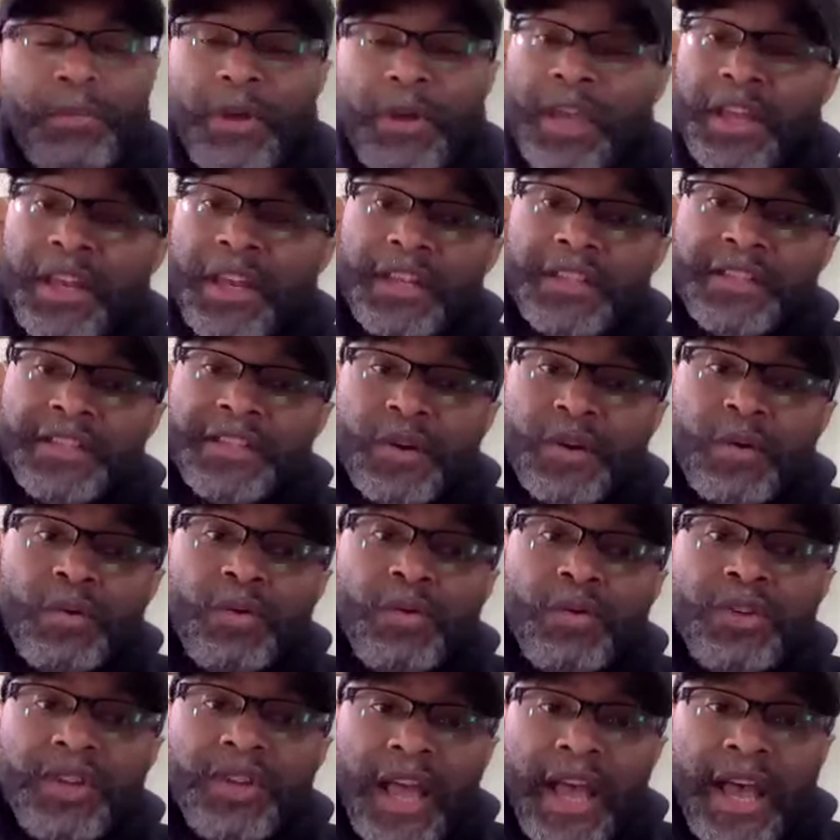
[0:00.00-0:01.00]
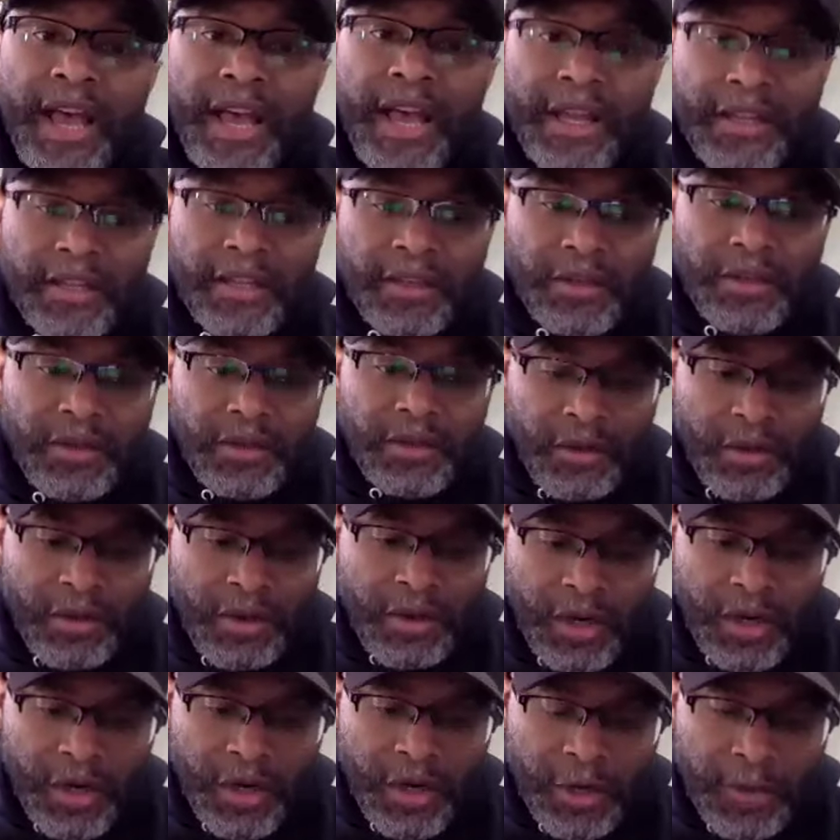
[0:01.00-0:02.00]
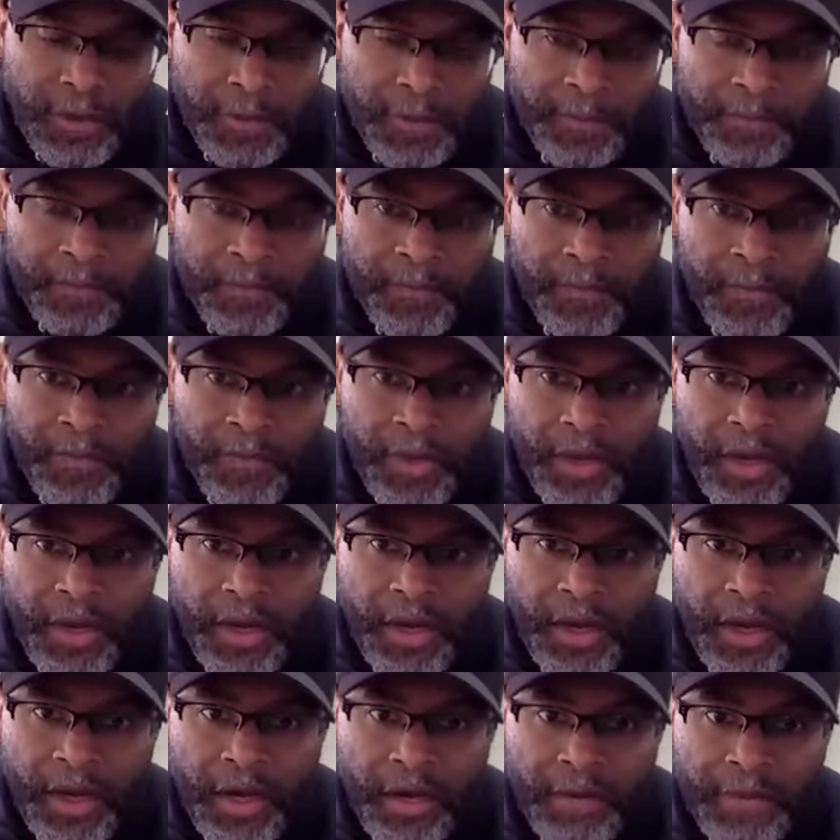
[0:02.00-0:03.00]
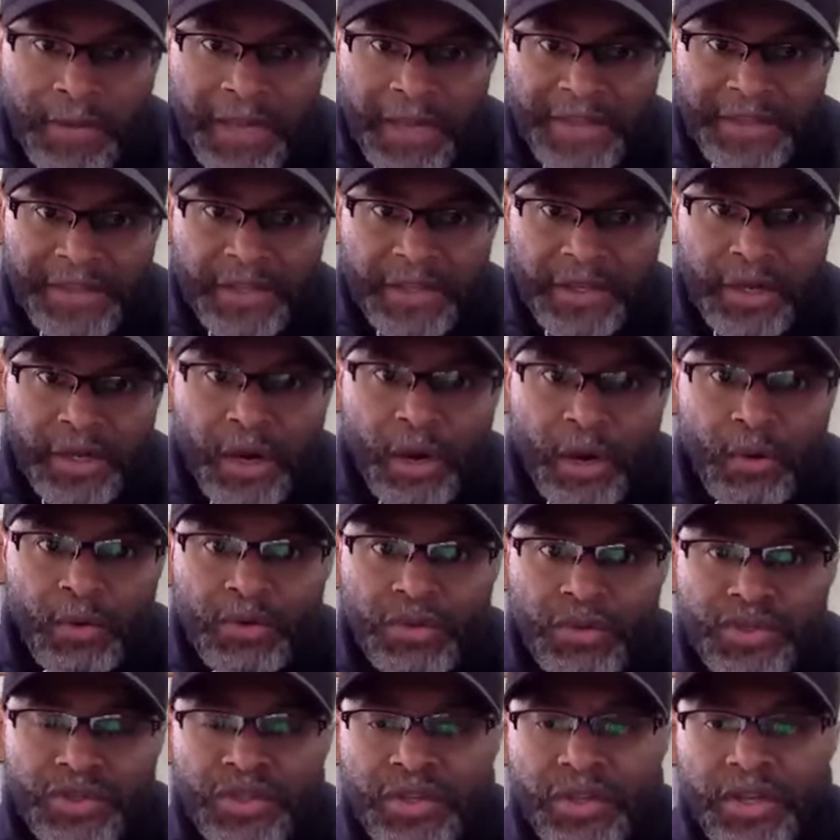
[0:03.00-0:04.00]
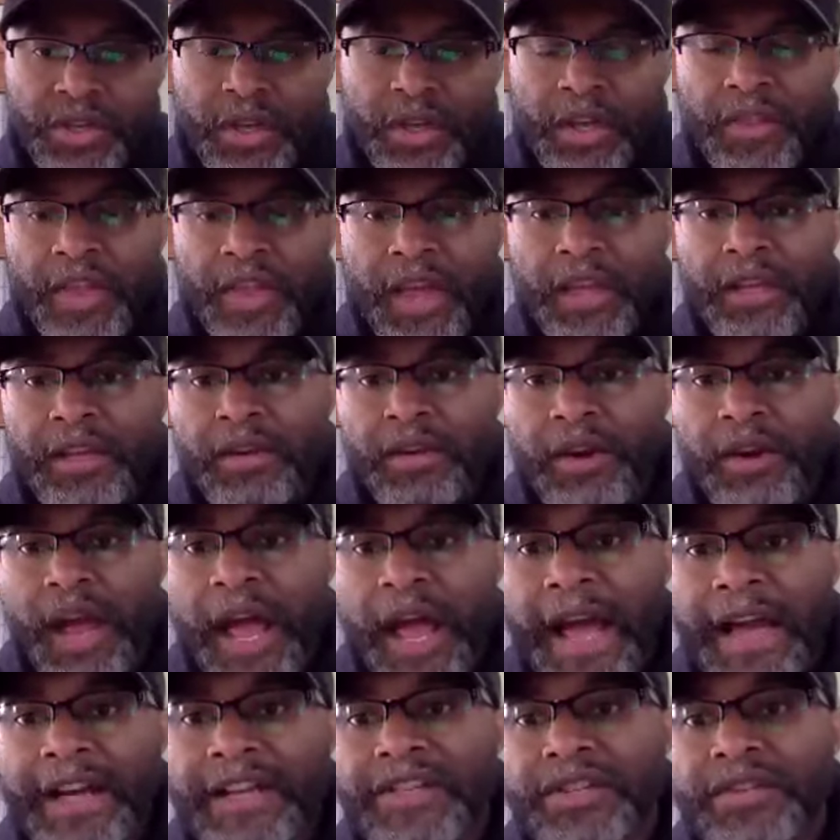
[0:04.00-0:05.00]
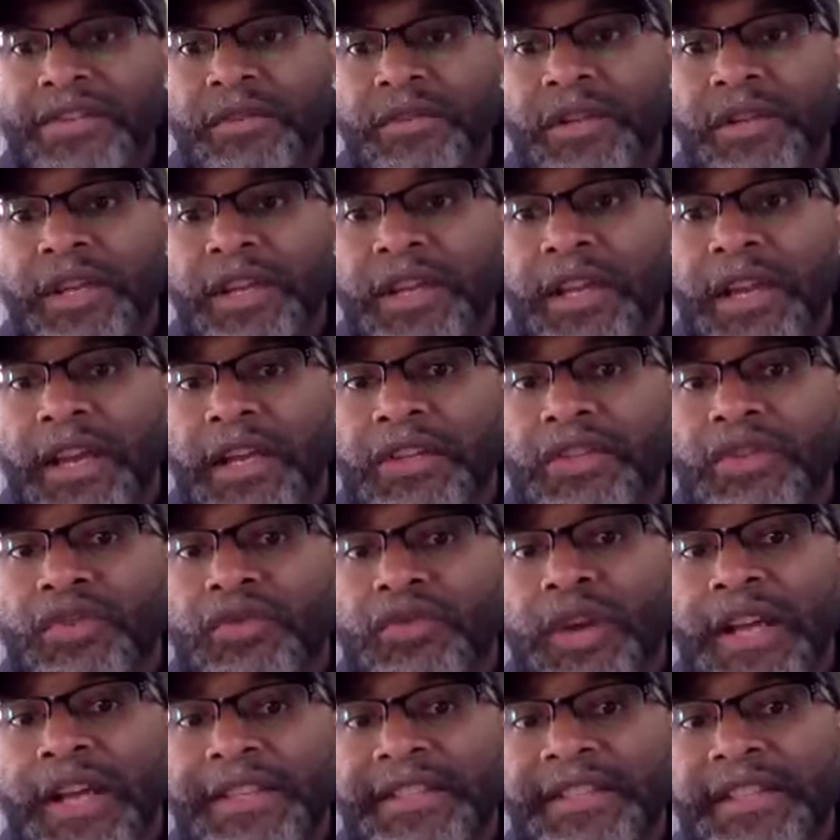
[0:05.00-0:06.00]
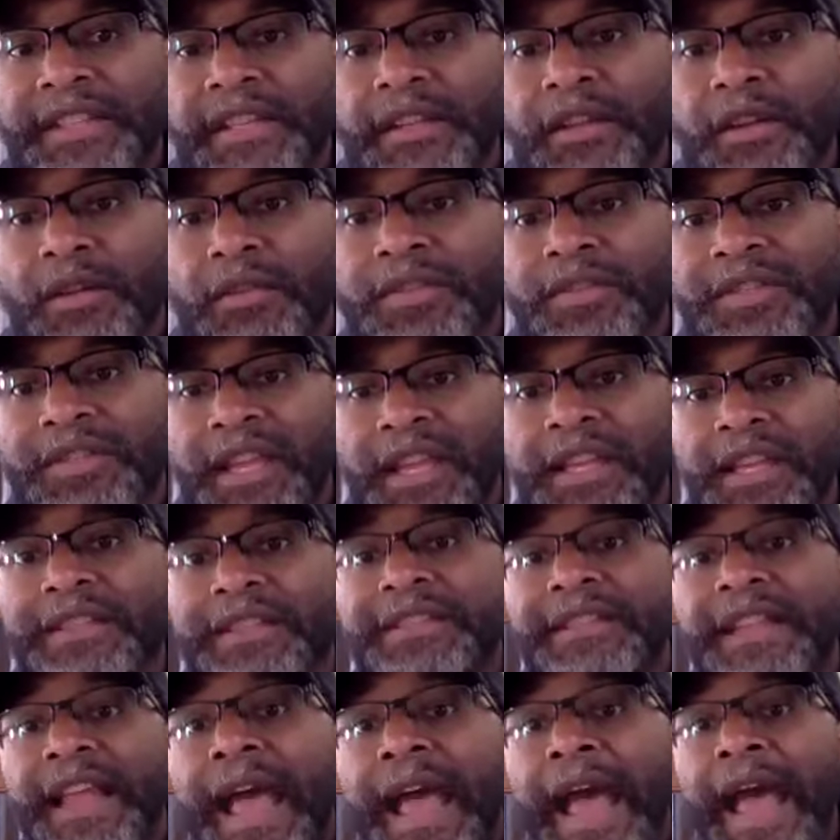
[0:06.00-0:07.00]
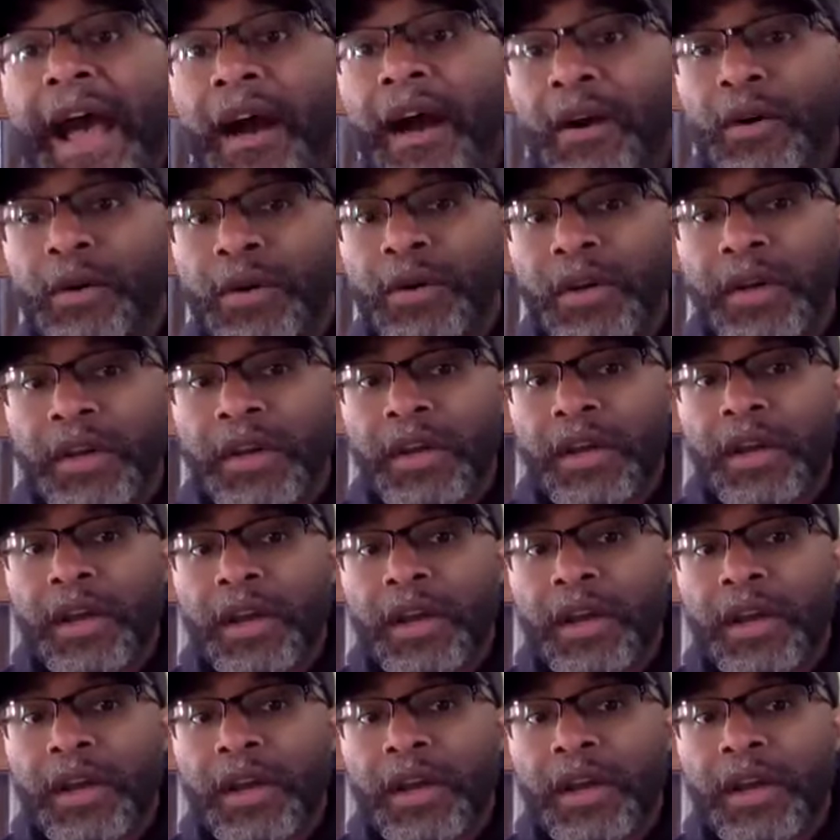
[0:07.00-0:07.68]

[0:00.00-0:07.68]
it's cool that you're as a coach that you're actually addressing those things now